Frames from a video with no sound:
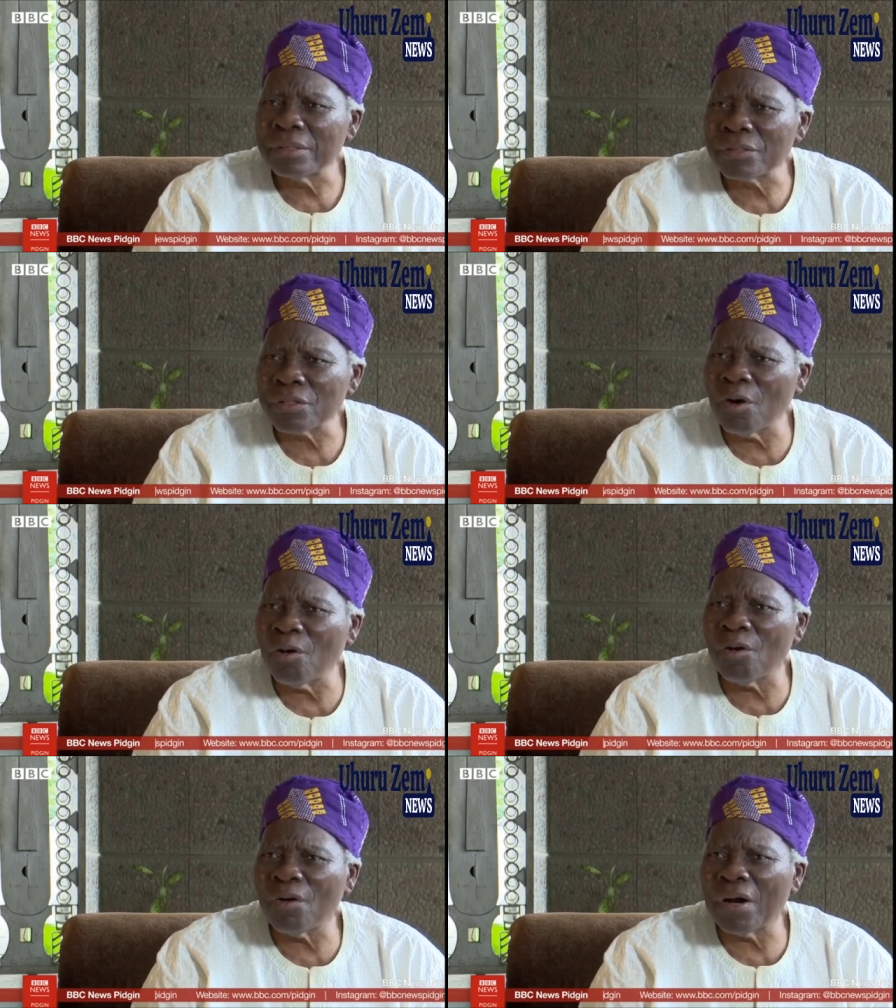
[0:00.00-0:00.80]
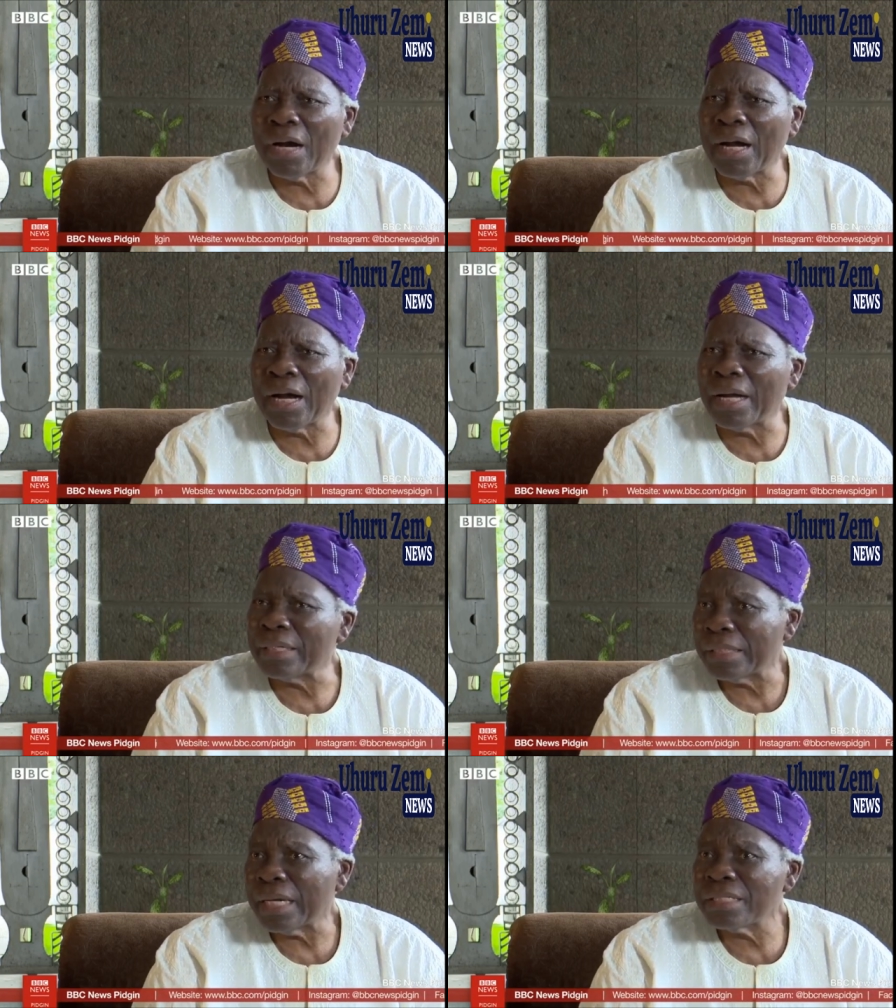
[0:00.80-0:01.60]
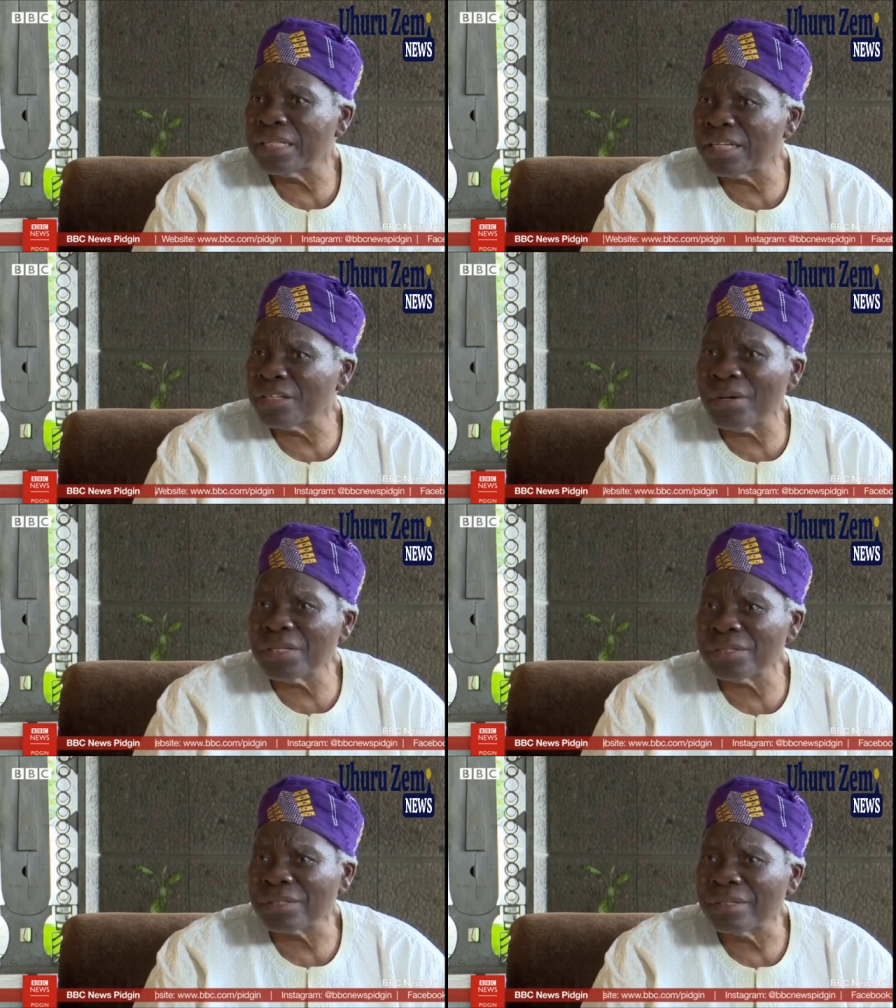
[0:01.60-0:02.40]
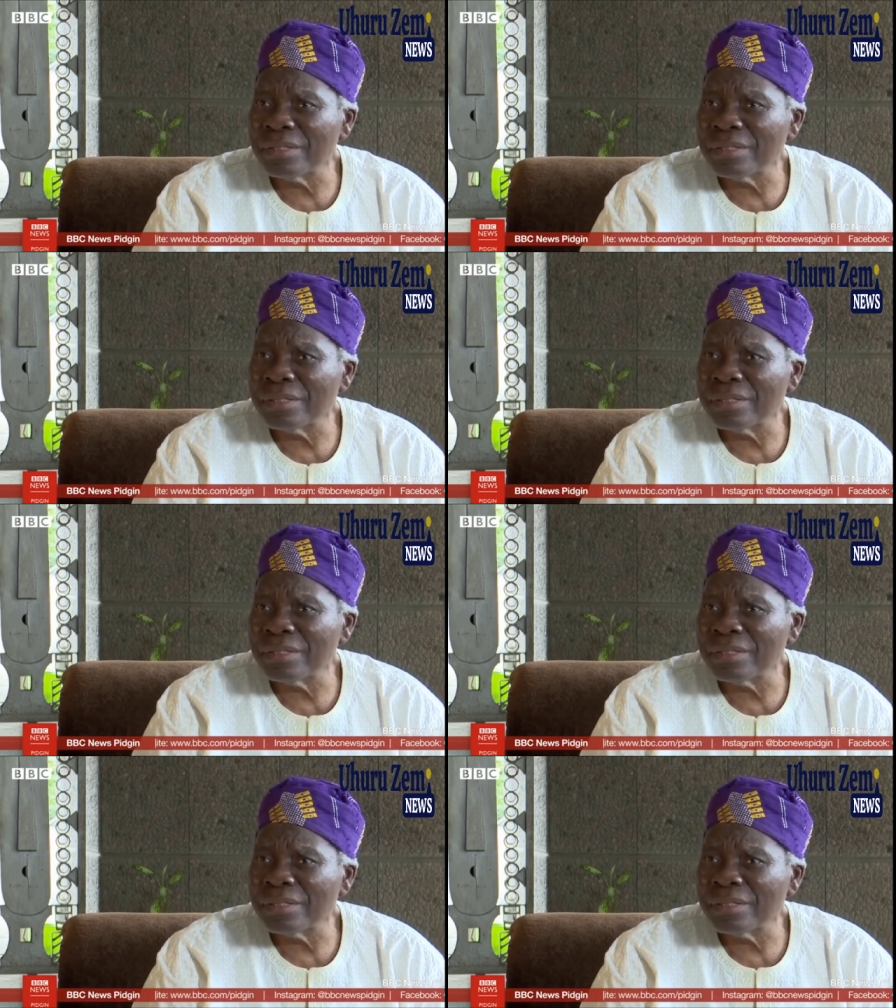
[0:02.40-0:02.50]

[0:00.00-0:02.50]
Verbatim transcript: So uh, that's the situation.